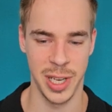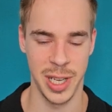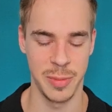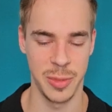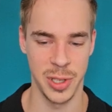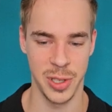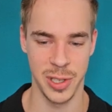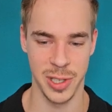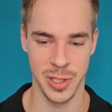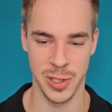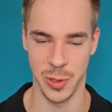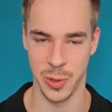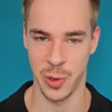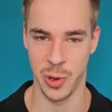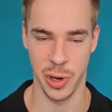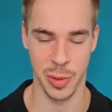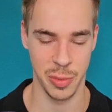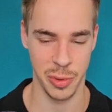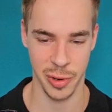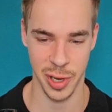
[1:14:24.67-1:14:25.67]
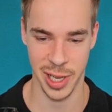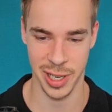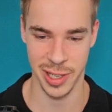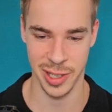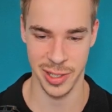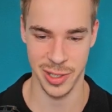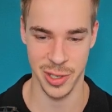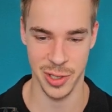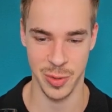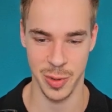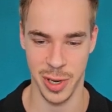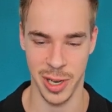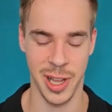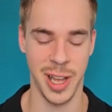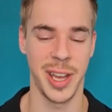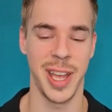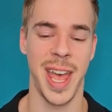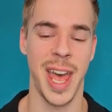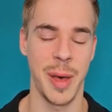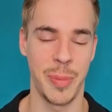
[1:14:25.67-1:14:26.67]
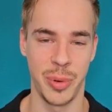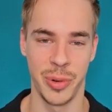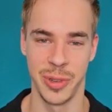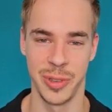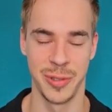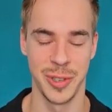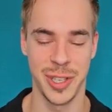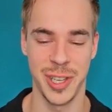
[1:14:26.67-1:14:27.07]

or Limited or Corporated, just Apple.